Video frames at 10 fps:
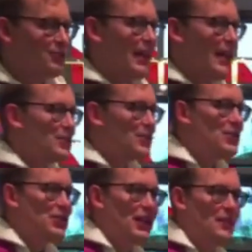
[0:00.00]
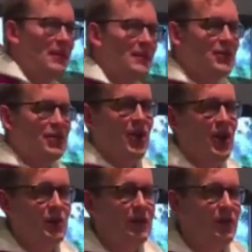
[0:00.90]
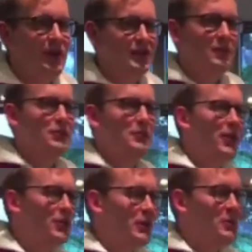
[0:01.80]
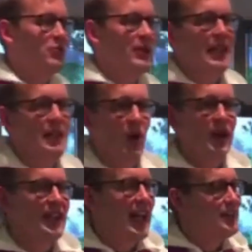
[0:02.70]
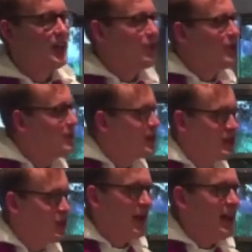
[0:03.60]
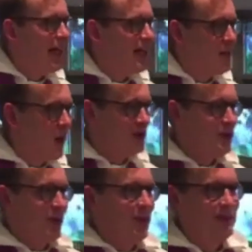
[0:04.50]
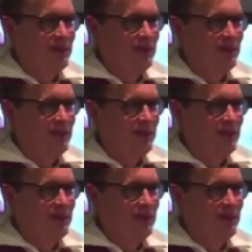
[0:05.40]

relationship in the church with Christmas because we really want to get to Christmas as quickly as possible.